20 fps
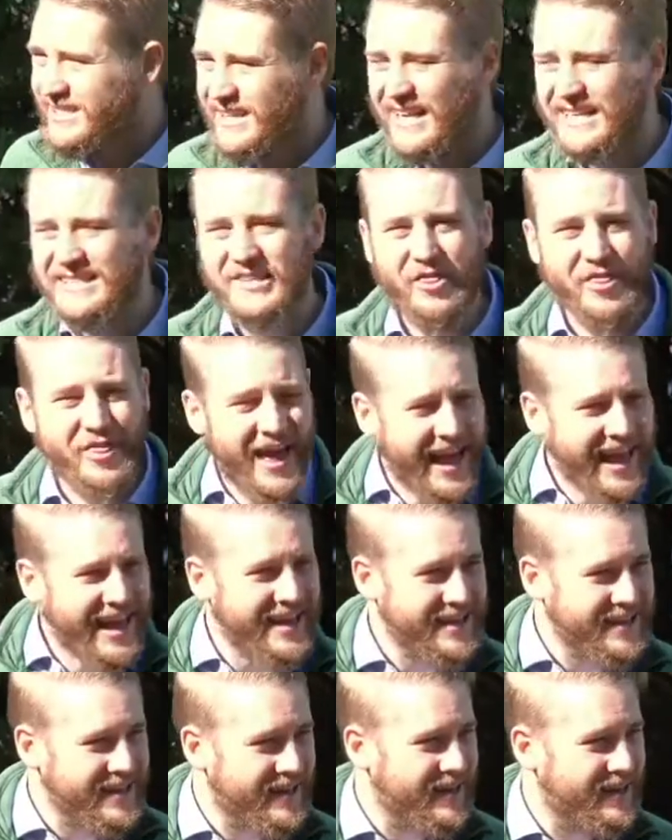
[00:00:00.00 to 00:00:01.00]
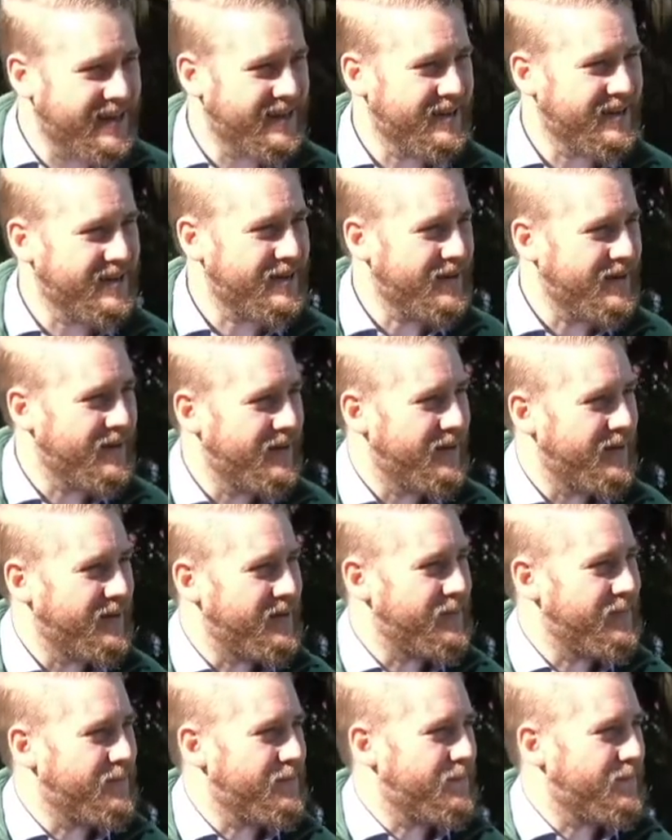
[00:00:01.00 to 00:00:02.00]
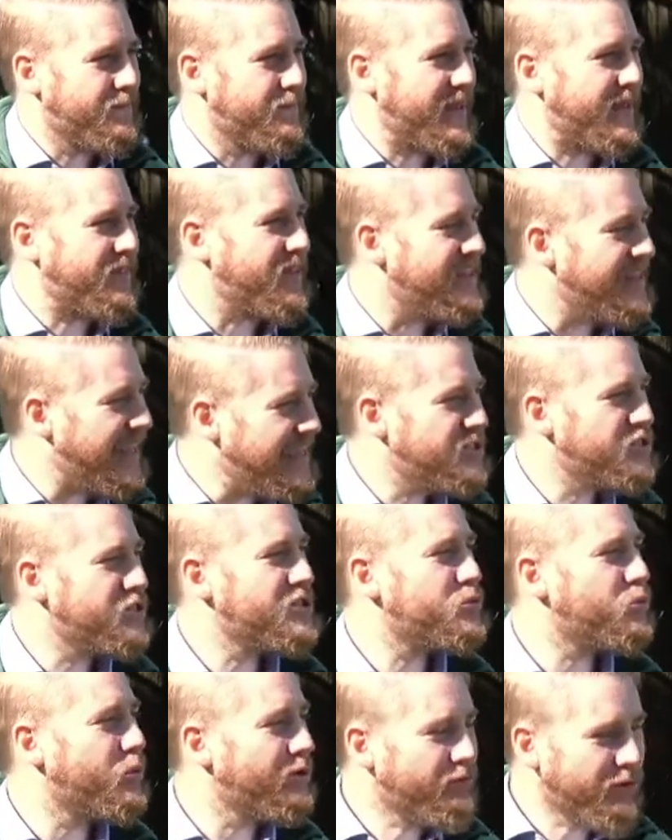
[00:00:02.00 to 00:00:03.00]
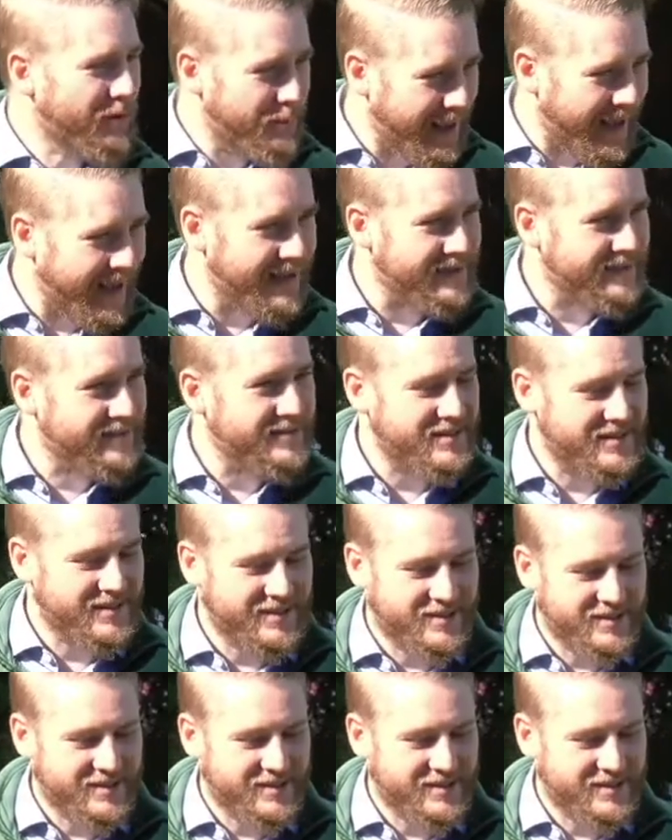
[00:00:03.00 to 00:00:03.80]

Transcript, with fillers: It's then that the nations will repent